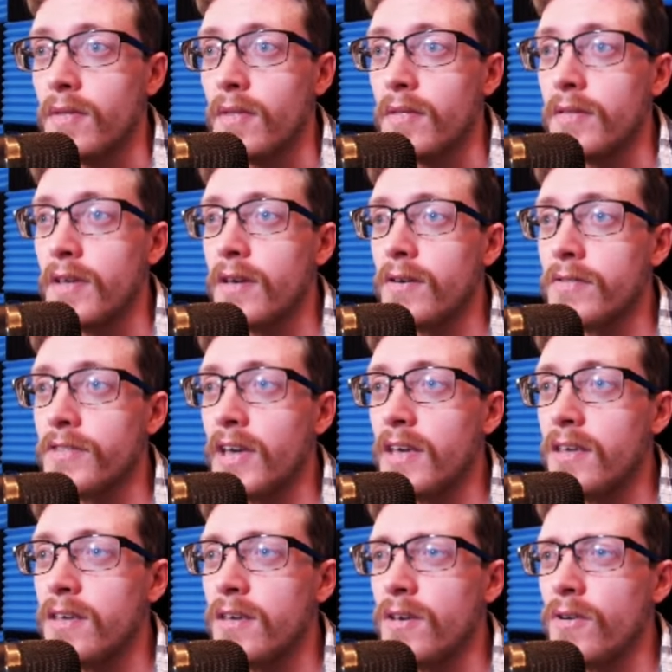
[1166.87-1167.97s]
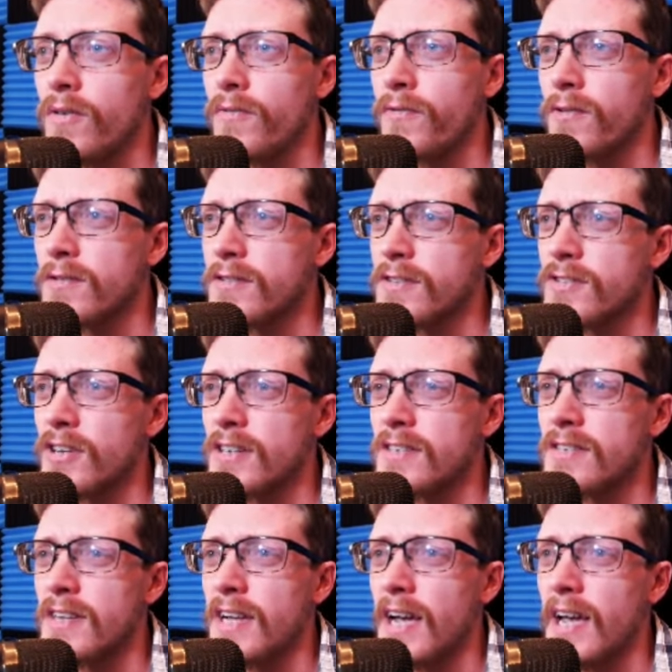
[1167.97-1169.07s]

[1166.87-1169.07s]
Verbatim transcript: Nico, thank you for suggesting I